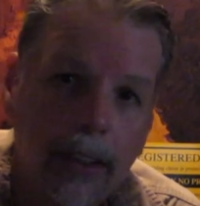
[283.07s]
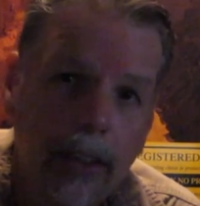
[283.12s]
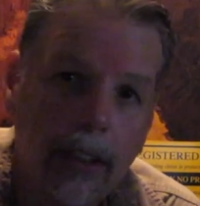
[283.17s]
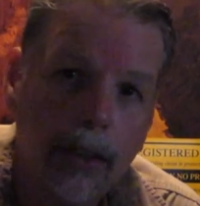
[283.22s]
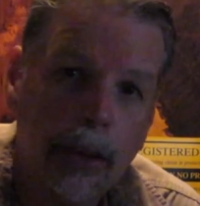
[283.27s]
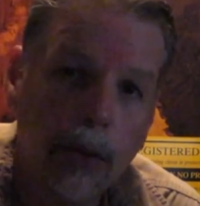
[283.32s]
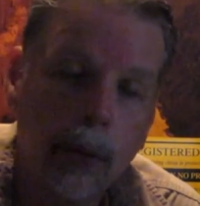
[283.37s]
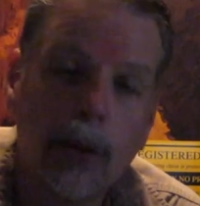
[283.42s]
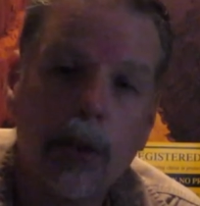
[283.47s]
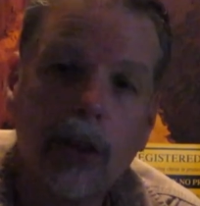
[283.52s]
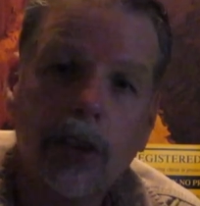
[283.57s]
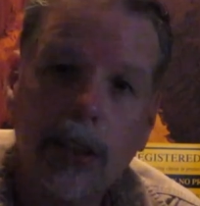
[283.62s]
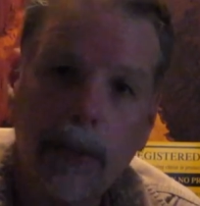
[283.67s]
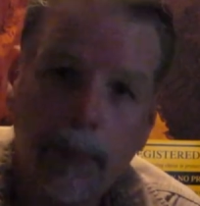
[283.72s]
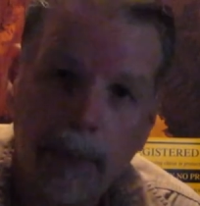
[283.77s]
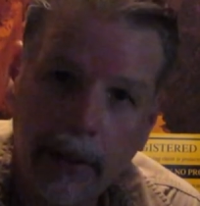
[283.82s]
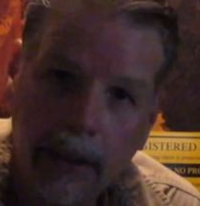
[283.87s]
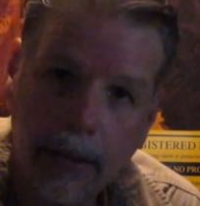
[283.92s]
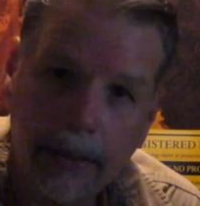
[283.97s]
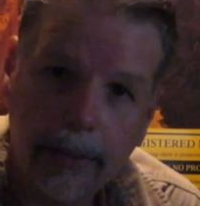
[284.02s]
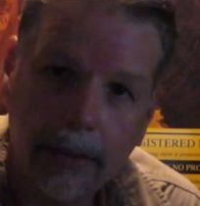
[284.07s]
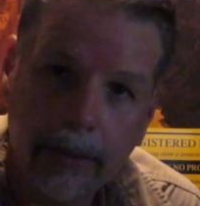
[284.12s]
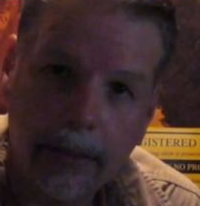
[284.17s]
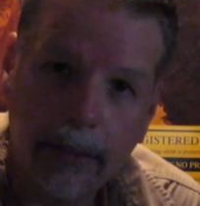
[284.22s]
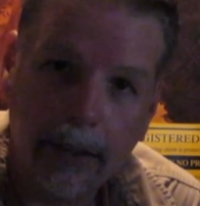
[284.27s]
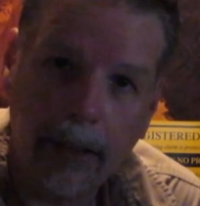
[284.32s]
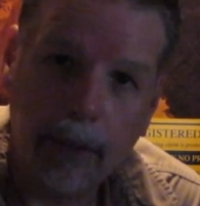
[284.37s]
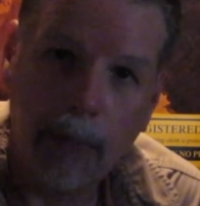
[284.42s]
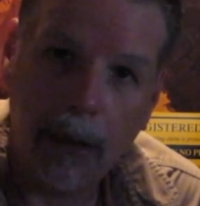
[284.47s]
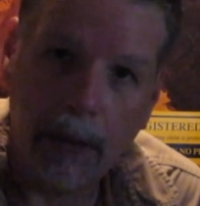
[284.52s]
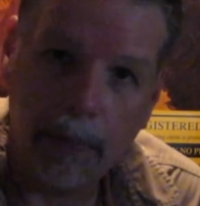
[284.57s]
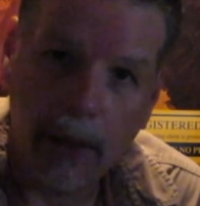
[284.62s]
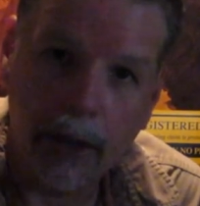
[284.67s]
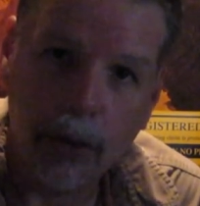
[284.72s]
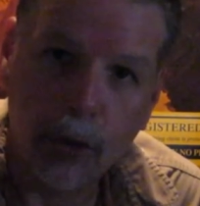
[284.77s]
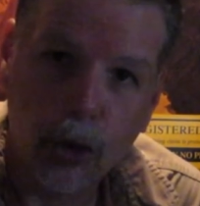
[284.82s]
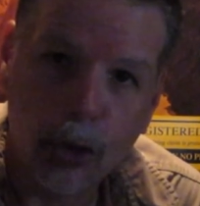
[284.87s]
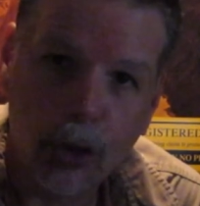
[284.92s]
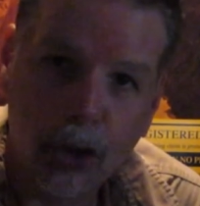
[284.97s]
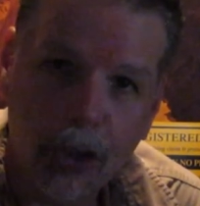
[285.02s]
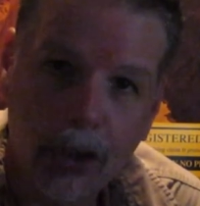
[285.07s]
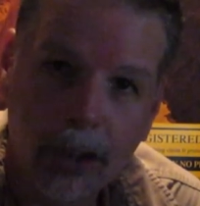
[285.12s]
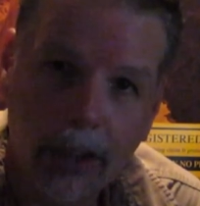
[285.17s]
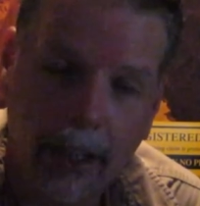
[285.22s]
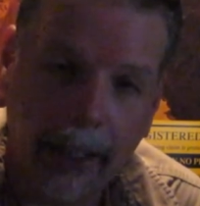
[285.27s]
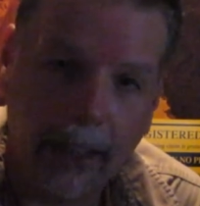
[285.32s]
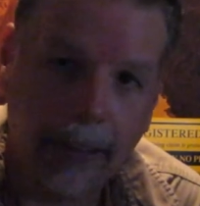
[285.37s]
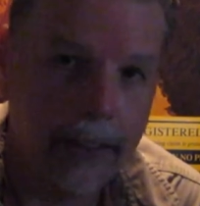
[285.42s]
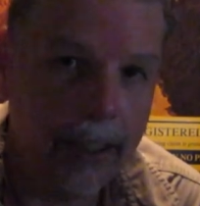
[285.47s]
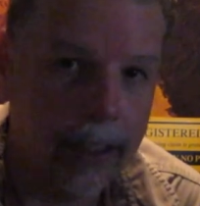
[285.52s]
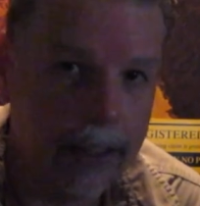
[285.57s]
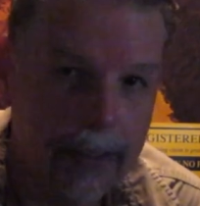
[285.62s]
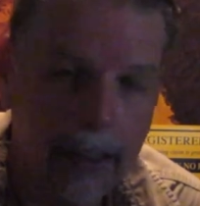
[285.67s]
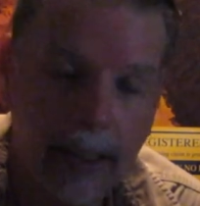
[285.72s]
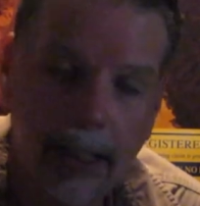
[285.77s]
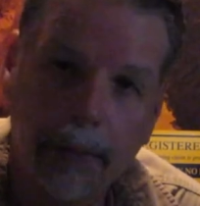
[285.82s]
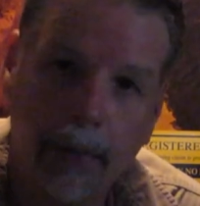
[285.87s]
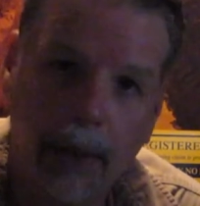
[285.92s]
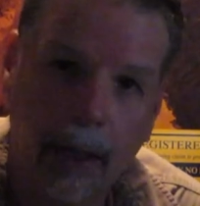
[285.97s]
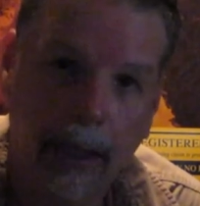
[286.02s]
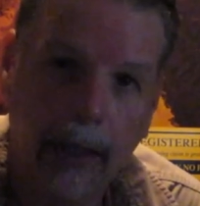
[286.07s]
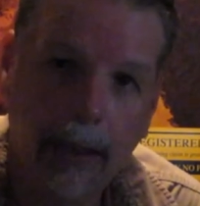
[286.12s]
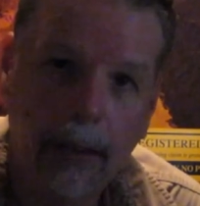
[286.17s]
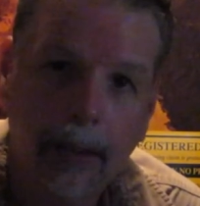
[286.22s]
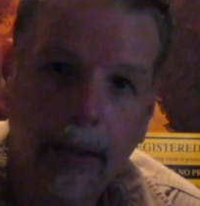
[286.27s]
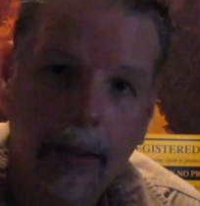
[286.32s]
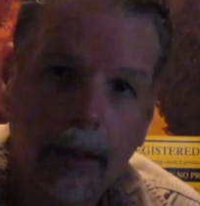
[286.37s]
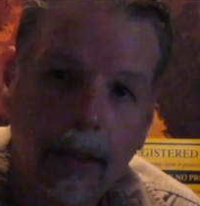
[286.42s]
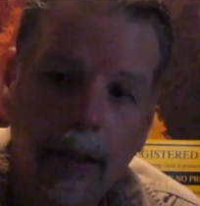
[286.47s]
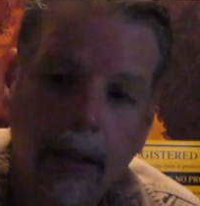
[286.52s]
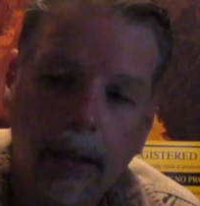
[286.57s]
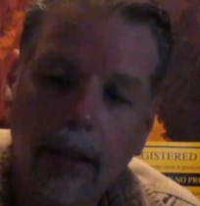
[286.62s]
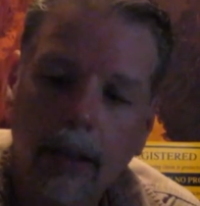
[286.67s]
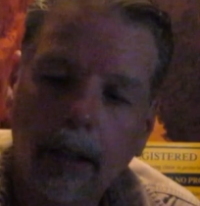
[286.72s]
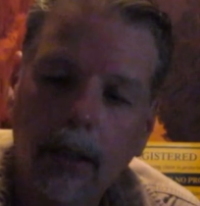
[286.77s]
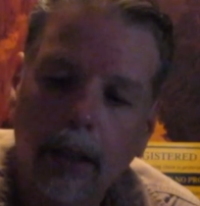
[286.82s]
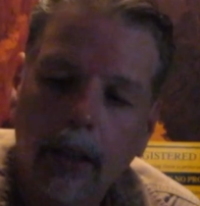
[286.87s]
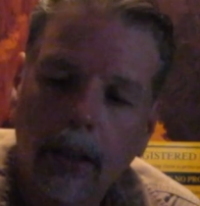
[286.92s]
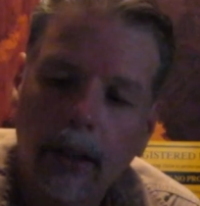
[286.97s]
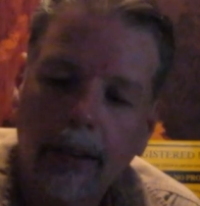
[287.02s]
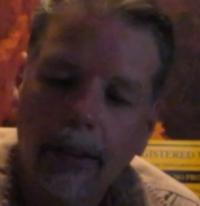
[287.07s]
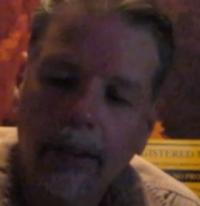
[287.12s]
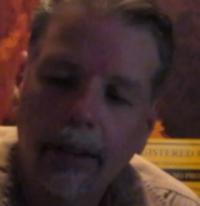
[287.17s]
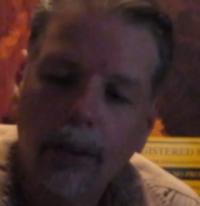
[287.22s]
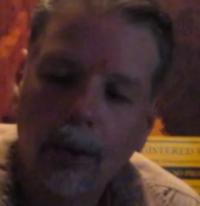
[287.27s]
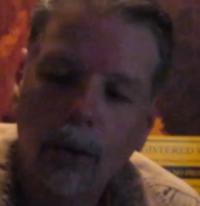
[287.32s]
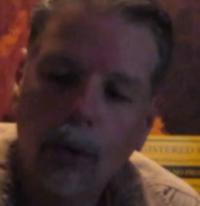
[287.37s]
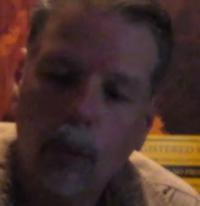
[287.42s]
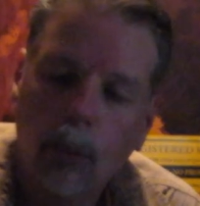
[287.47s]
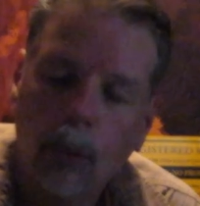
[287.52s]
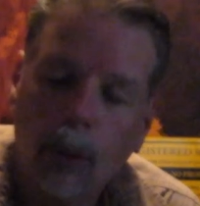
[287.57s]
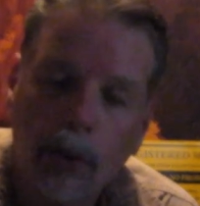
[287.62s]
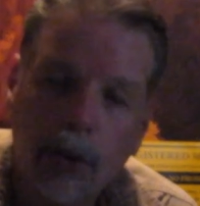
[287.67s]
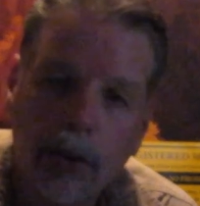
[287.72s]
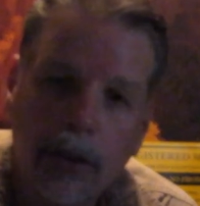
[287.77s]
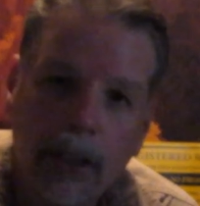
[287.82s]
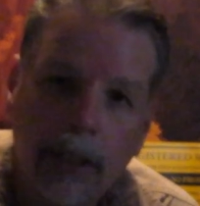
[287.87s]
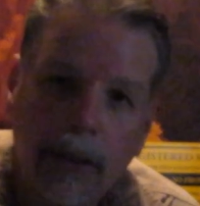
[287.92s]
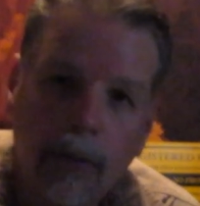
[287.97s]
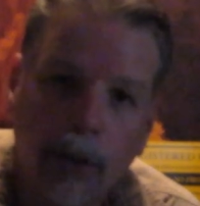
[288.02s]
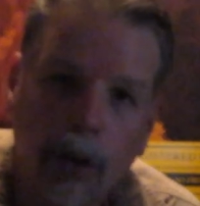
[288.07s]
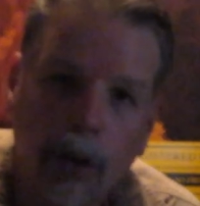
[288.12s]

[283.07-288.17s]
The recipient of my message, I can text anybody, will receive a